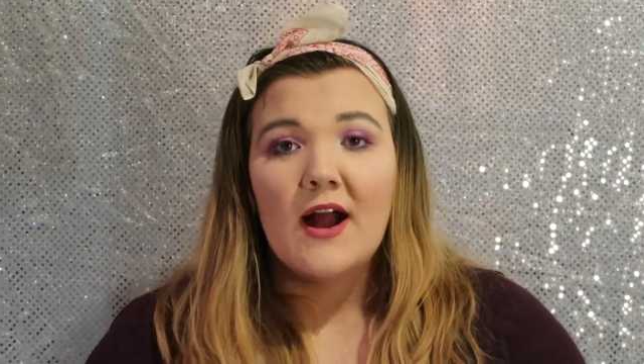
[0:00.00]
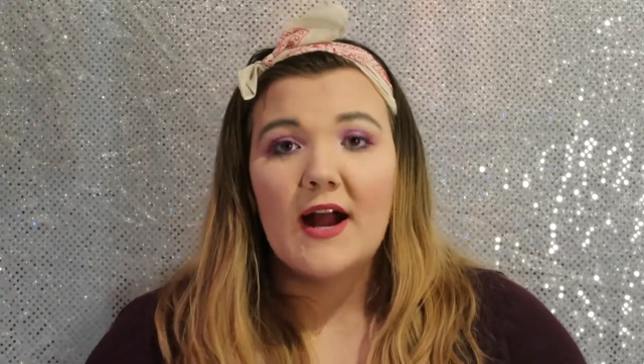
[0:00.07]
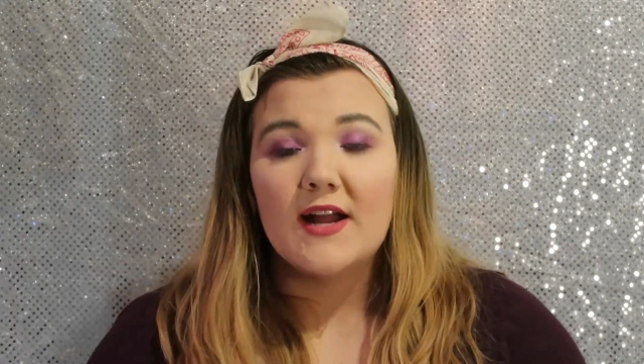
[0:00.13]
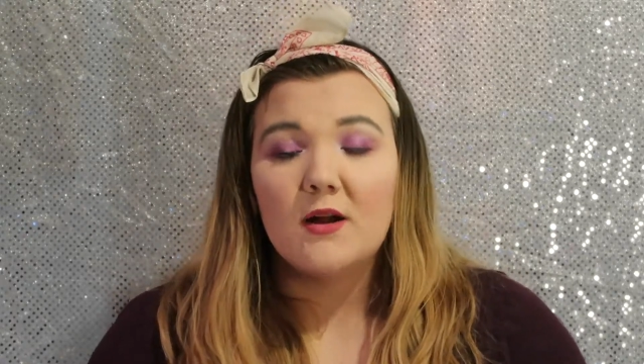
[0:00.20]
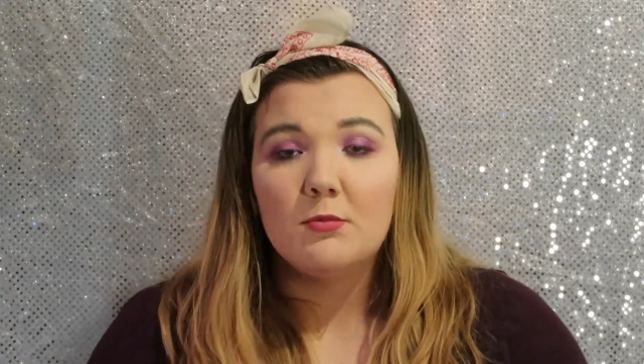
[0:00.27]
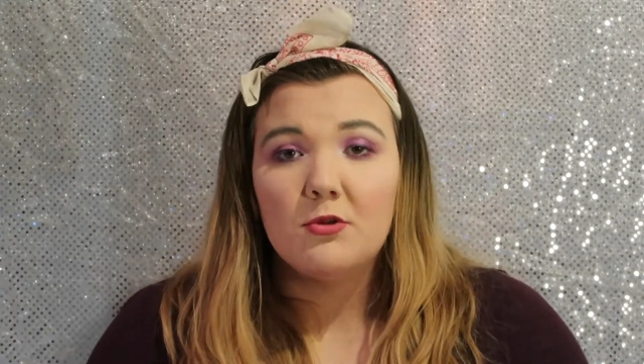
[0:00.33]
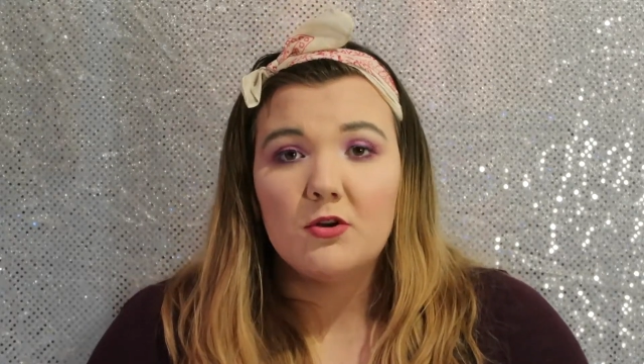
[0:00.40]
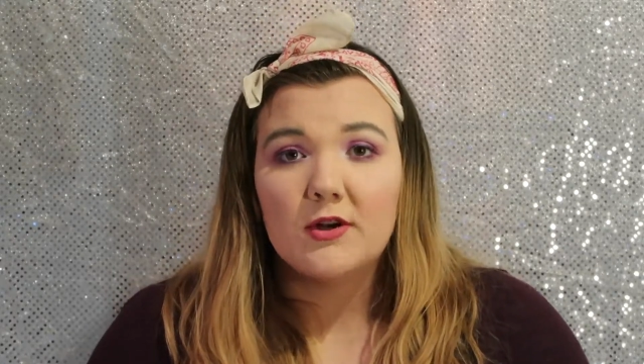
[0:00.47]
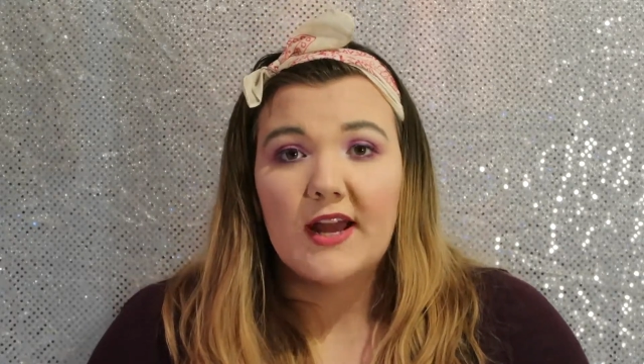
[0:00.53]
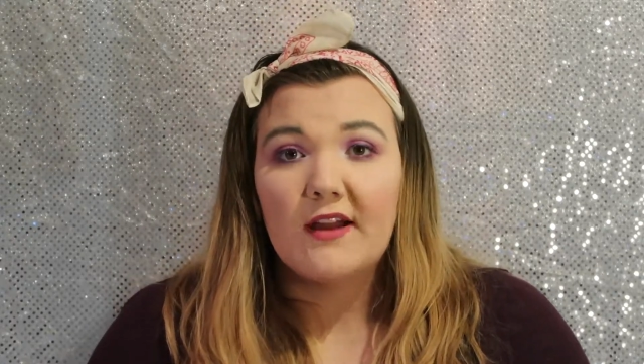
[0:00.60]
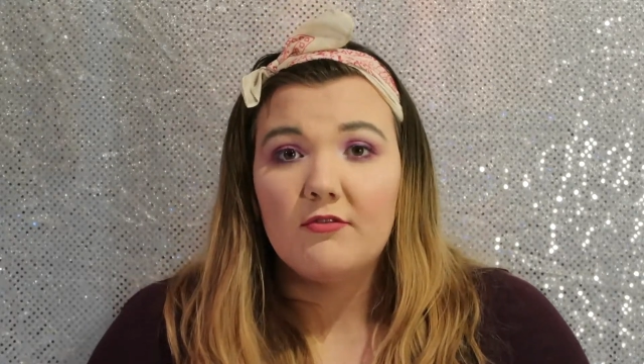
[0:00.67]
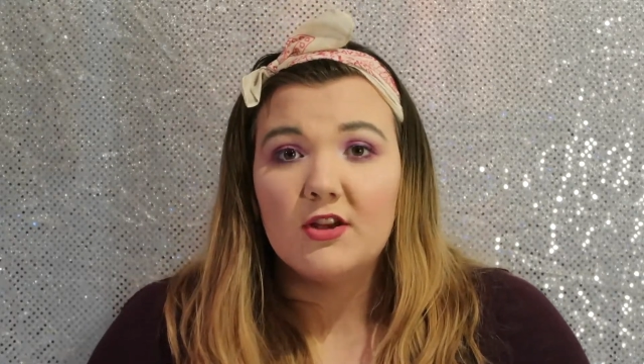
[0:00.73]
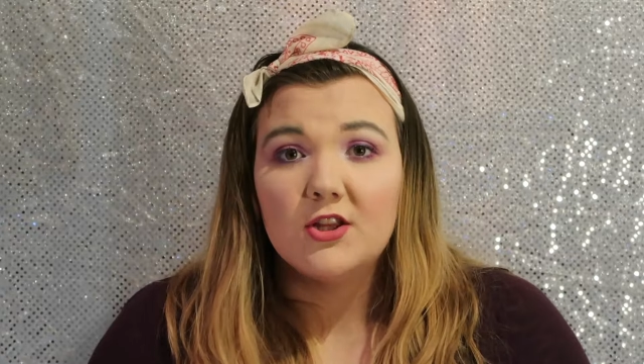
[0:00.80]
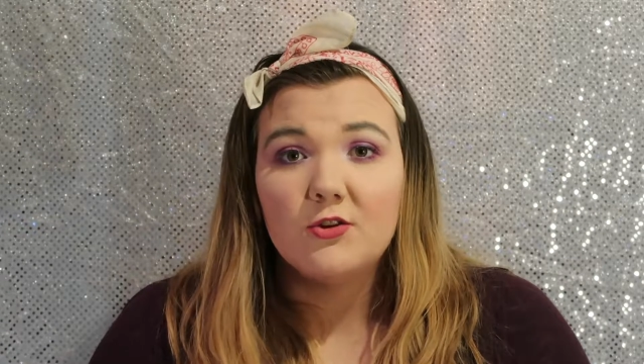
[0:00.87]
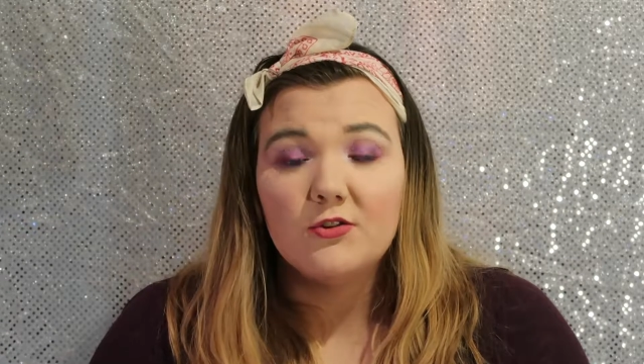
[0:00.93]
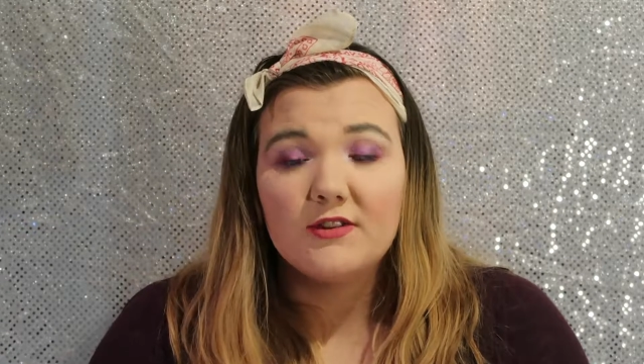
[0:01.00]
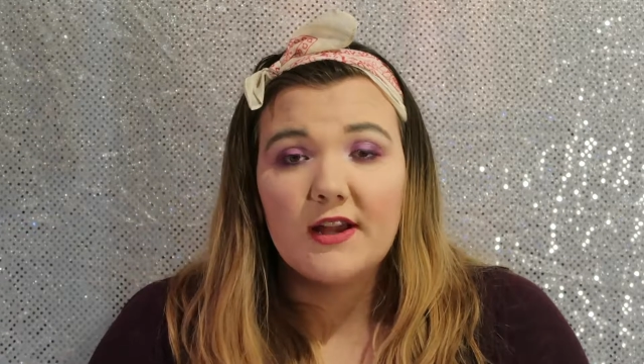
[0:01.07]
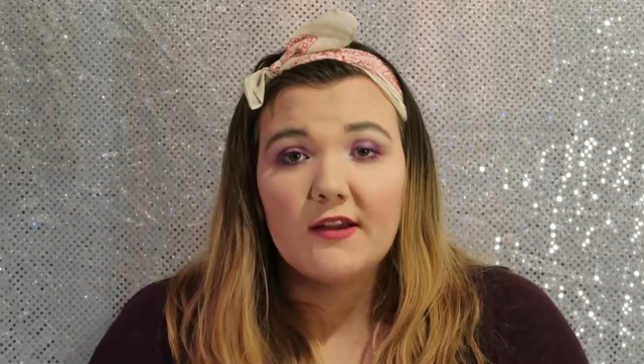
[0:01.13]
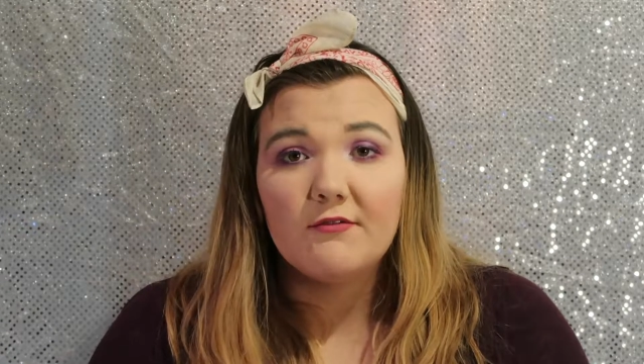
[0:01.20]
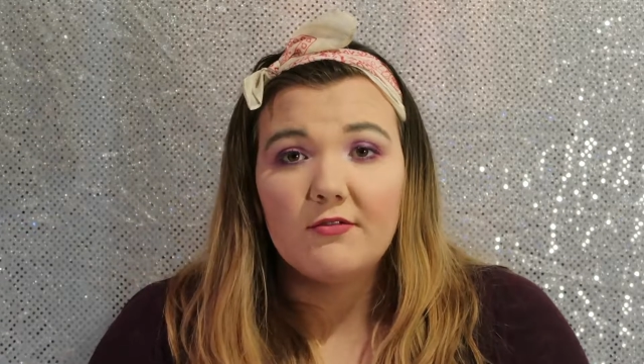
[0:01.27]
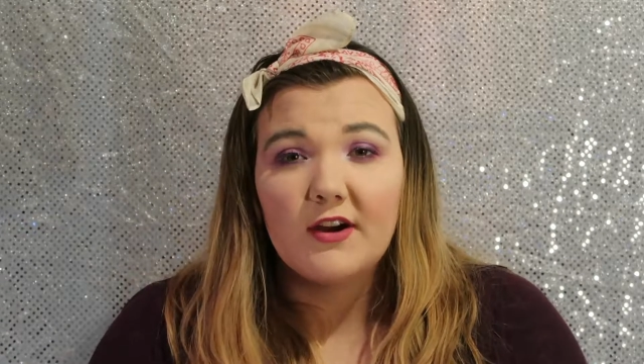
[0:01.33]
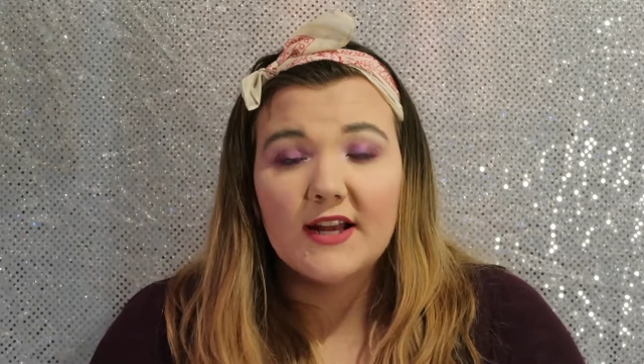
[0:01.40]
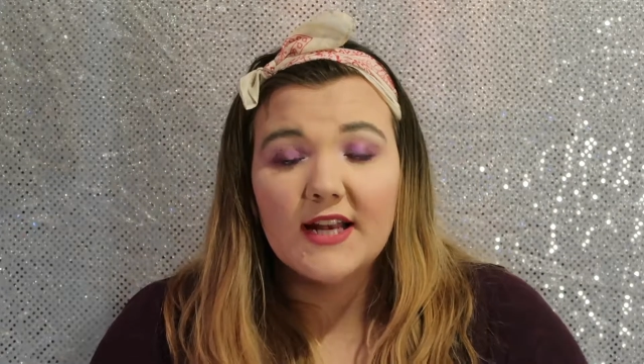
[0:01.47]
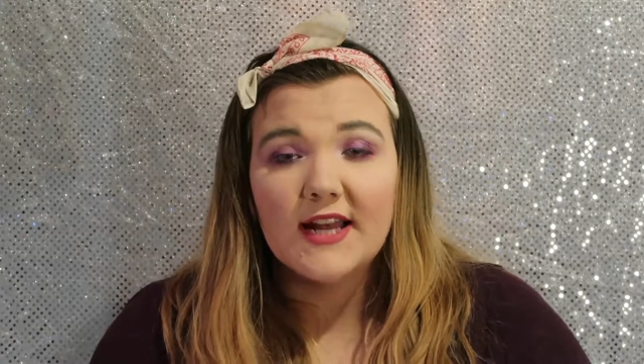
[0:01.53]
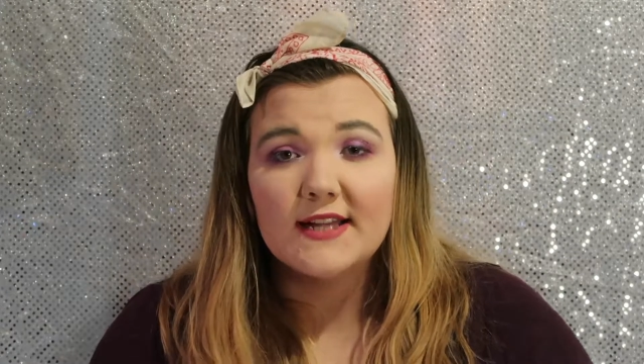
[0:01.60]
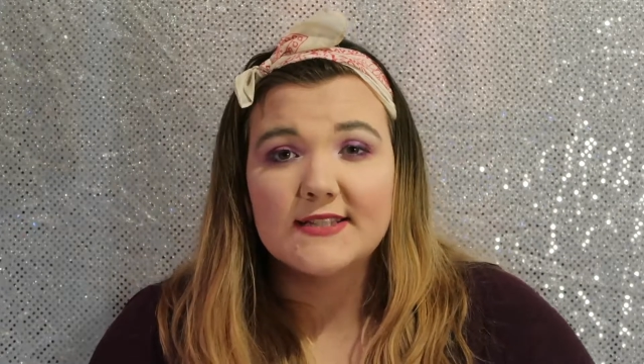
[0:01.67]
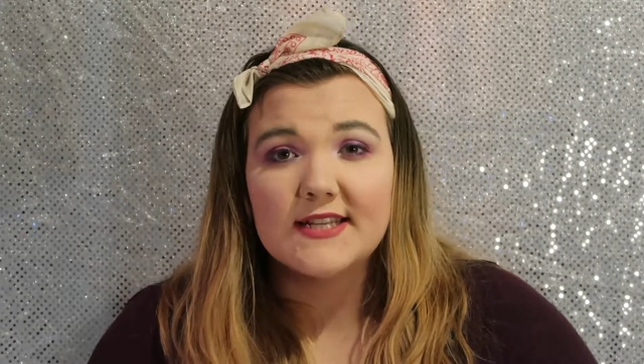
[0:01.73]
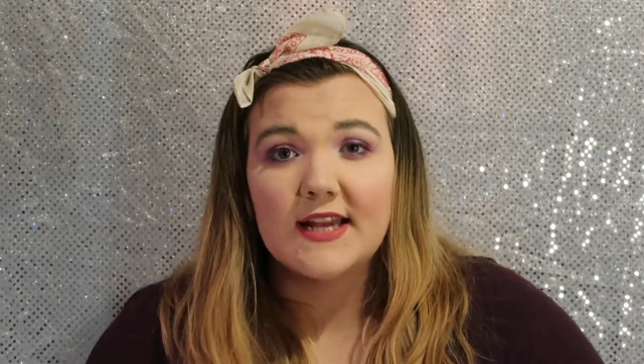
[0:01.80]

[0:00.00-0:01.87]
I upload every Tuesday and Friday at